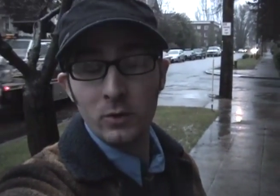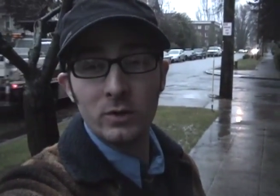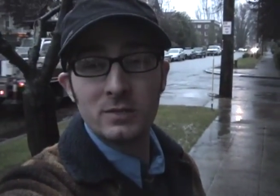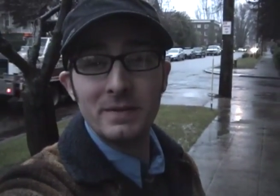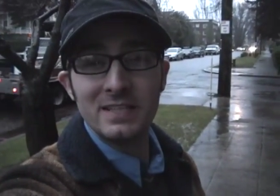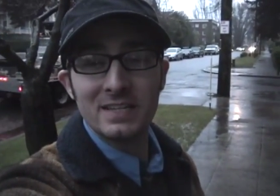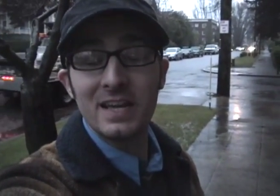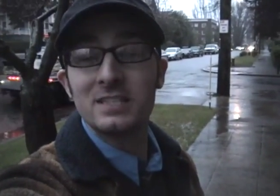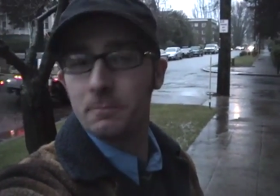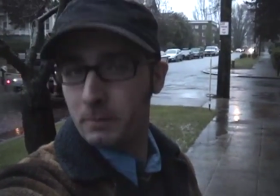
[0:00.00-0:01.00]
which means
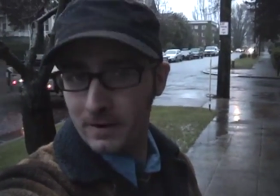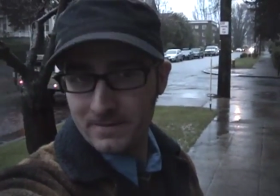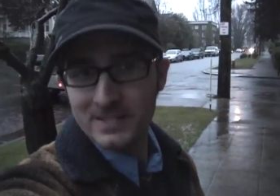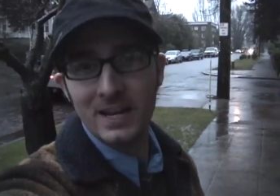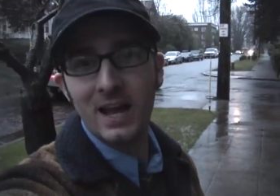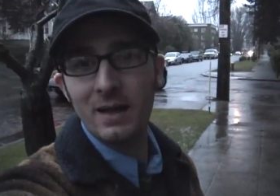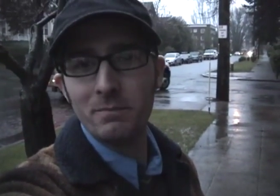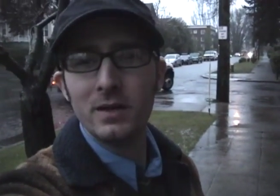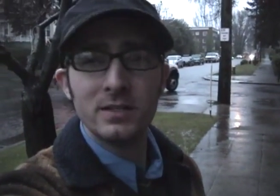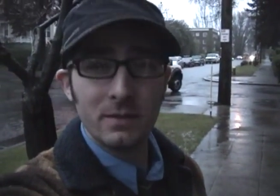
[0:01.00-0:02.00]
it's a perfect
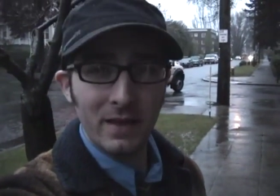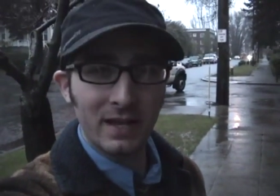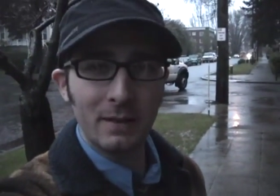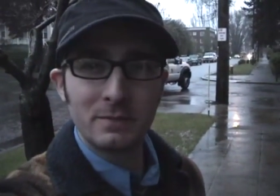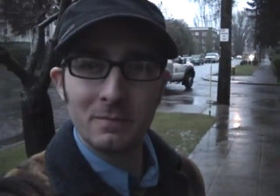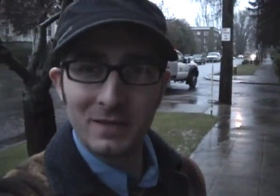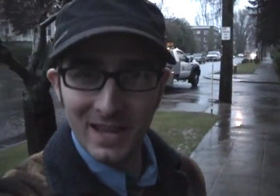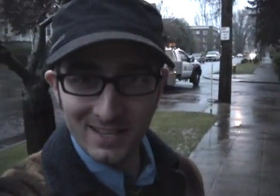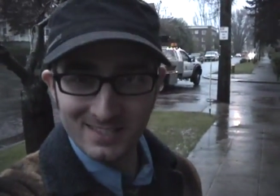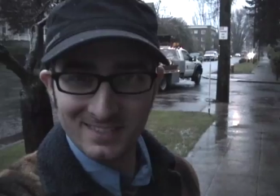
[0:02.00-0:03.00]
time to make up some
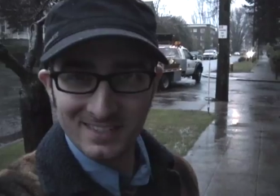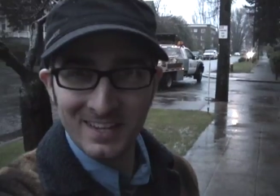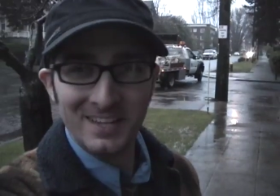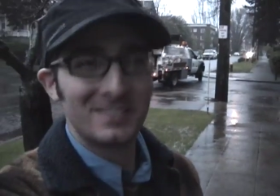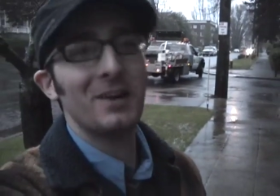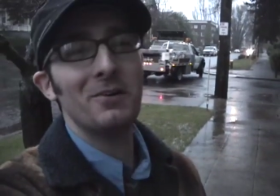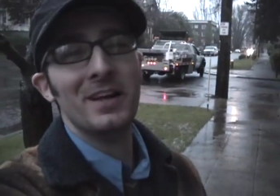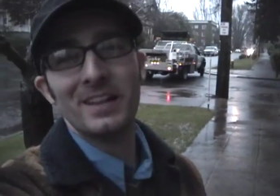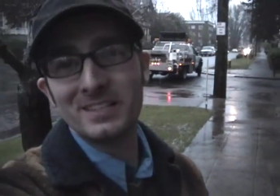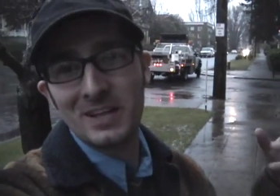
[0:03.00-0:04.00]
kits. So
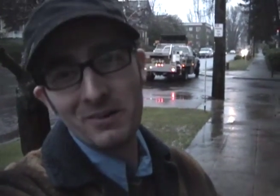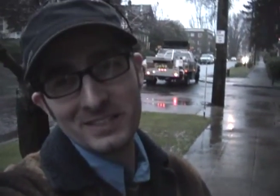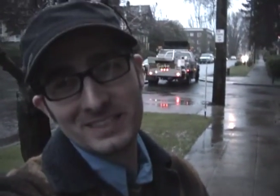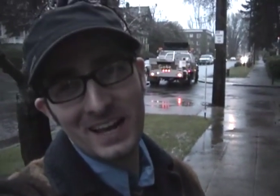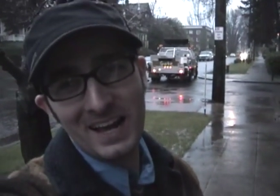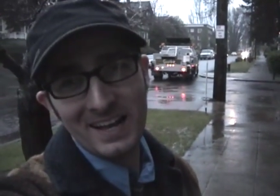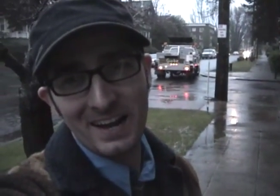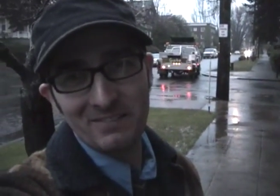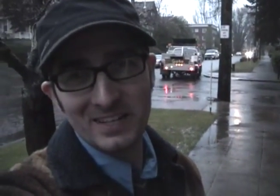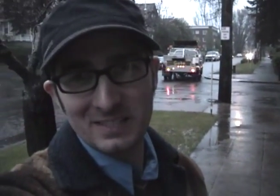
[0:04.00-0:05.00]
let's go inside,
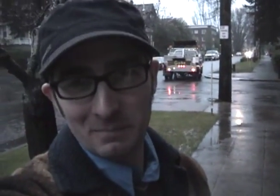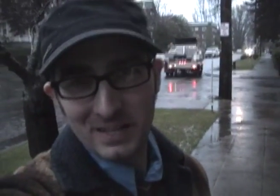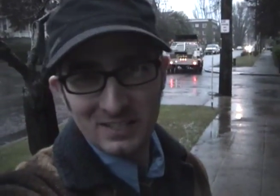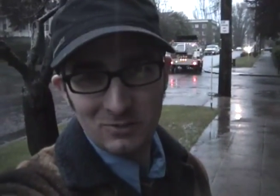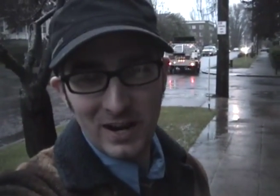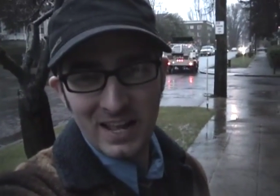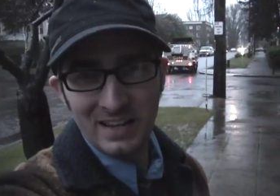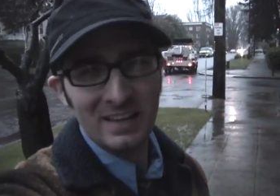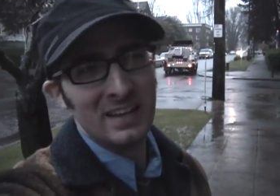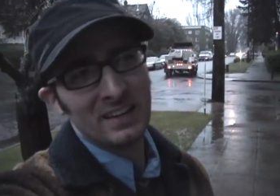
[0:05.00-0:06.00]
I've got some kits ready,
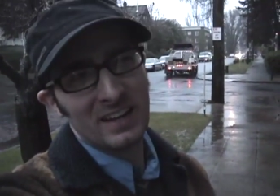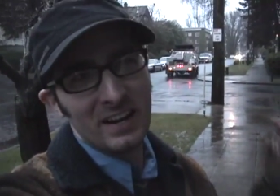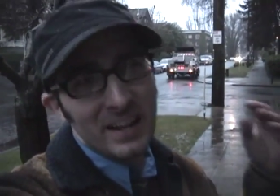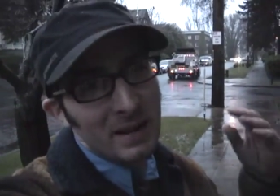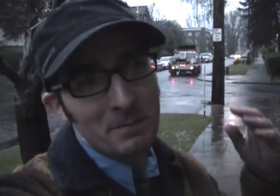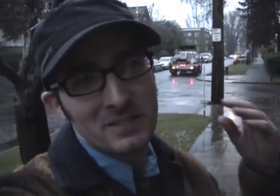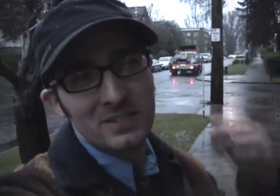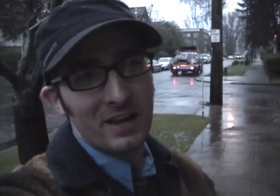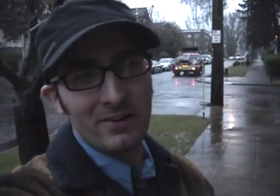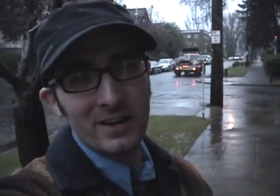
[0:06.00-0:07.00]
gonna heat up the
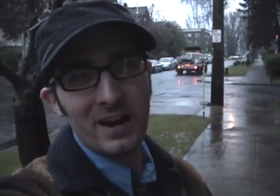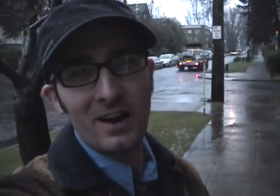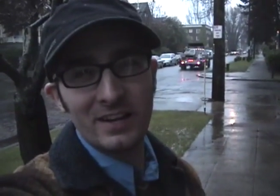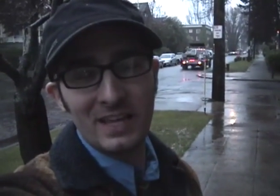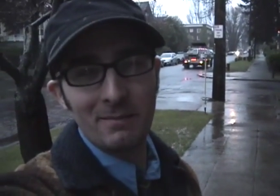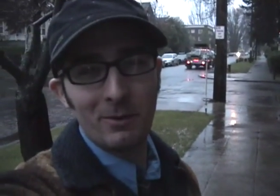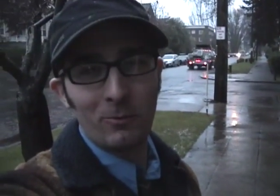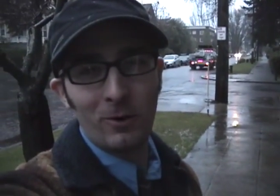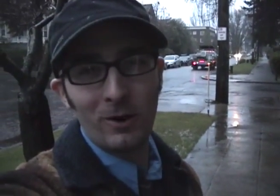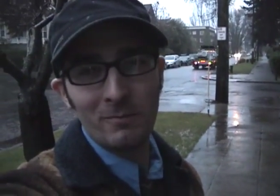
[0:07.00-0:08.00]
soldering iron to keep me
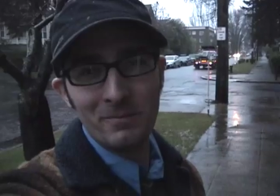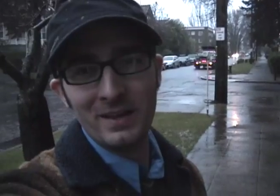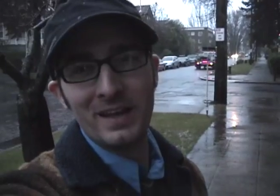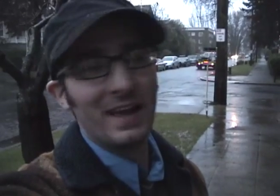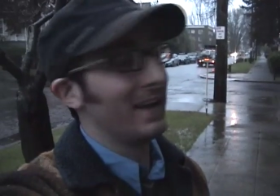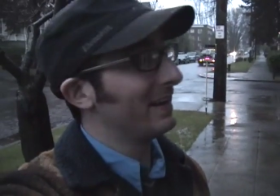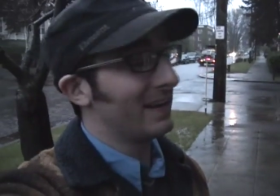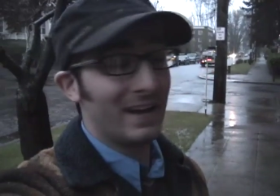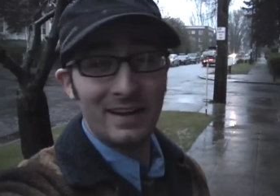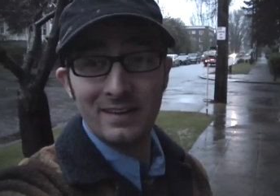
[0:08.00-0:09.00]
warm, and
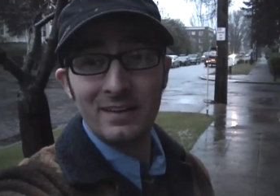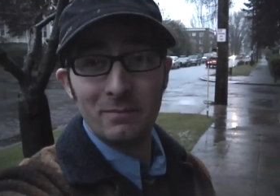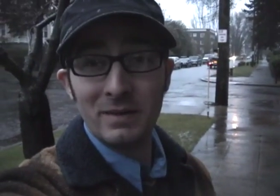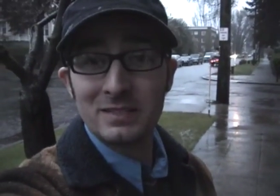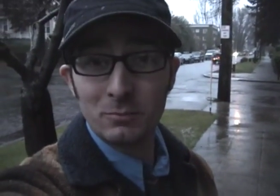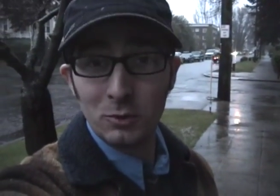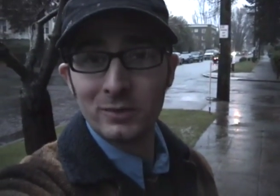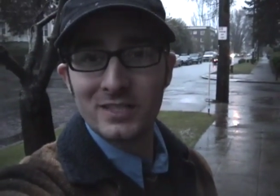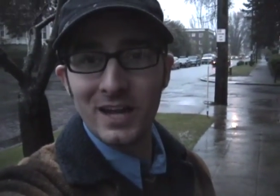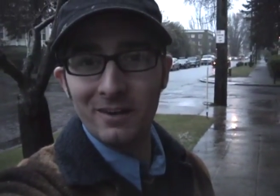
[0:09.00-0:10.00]
uh, make some
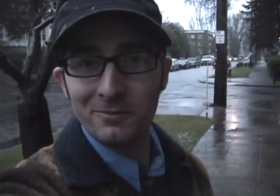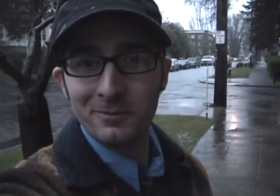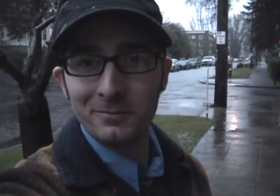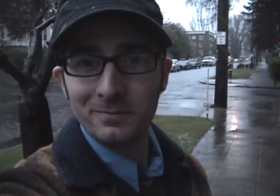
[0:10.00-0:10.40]
cool stuff.